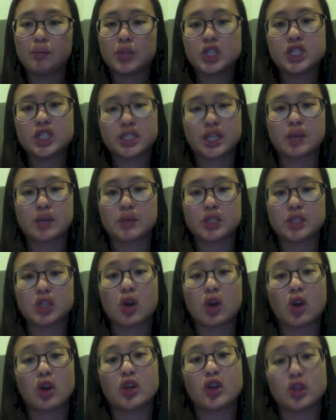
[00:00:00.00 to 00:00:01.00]
statements
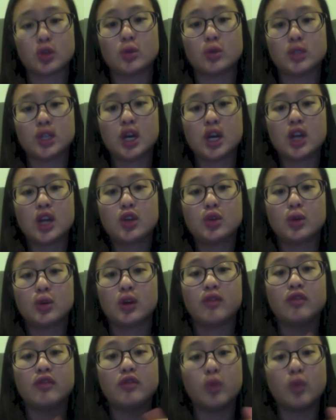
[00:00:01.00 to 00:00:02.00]
aren't used to
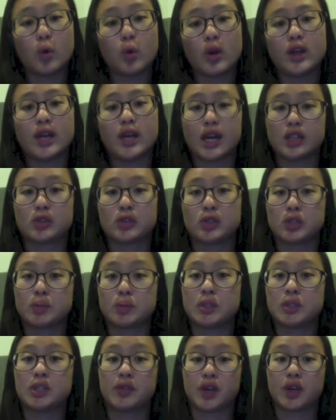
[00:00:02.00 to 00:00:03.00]
avoid answering
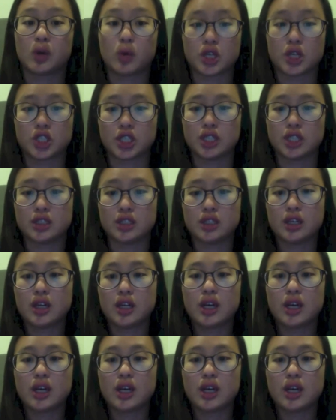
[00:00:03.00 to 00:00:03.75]
specific questions.